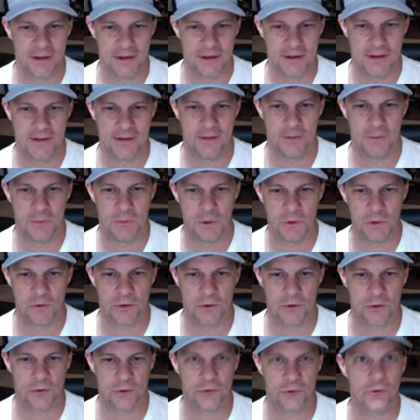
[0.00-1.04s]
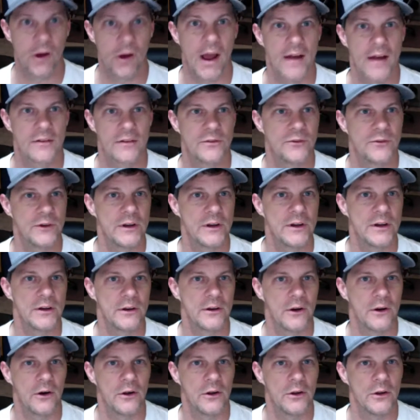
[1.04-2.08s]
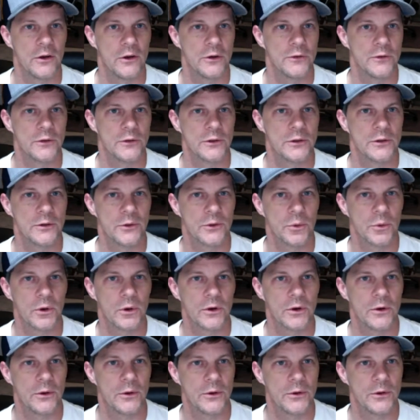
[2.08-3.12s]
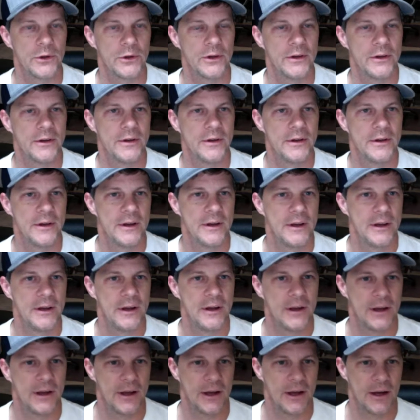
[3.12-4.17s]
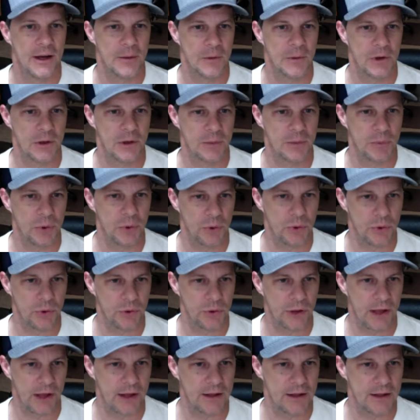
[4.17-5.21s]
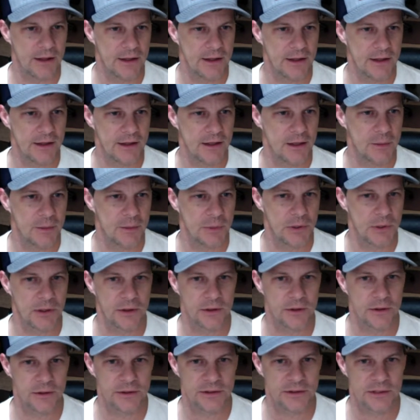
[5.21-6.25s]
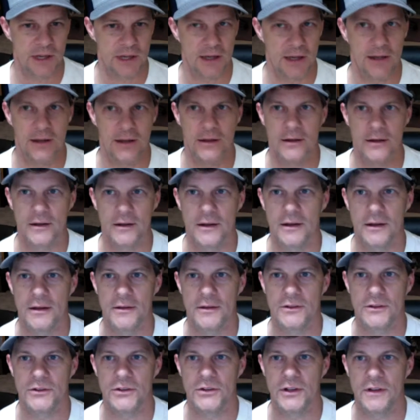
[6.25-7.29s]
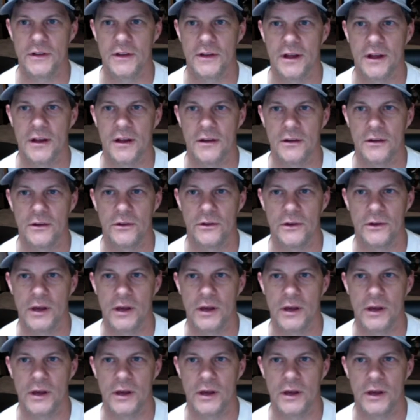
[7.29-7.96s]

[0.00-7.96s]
in the musical stratosphere all over the world. And I'm going to pull that link up here in a second and send that to you